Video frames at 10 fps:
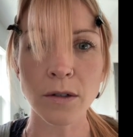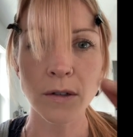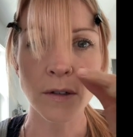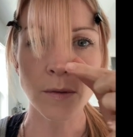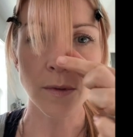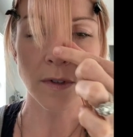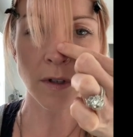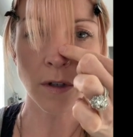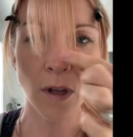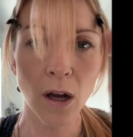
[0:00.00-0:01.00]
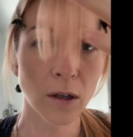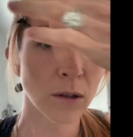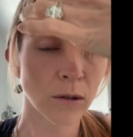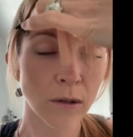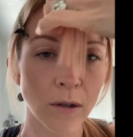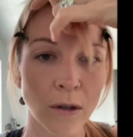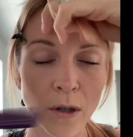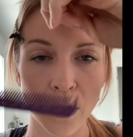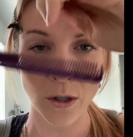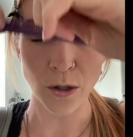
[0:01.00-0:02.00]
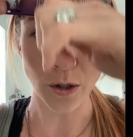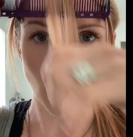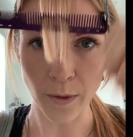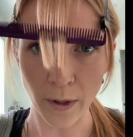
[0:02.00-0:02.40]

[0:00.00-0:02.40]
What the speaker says: this one's a little long. Don't really